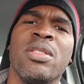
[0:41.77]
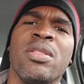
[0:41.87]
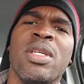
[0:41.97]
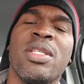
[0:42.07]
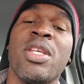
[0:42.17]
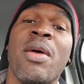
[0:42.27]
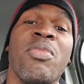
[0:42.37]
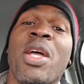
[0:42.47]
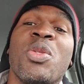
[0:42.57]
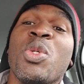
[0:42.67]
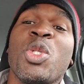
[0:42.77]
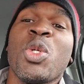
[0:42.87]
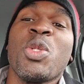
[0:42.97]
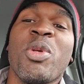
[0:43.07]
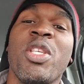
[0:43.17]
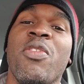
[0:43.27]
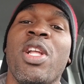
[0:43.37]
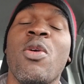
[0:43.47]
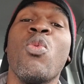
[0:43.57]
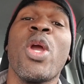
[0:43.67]
Right, so I'm not too sure
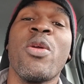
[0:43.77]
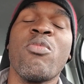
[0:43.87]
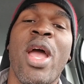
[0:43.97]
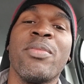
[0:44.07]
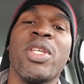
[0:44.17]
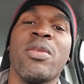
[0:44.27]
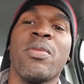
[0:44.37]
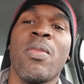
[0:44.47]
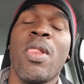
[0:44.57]
specifically where in Brampton.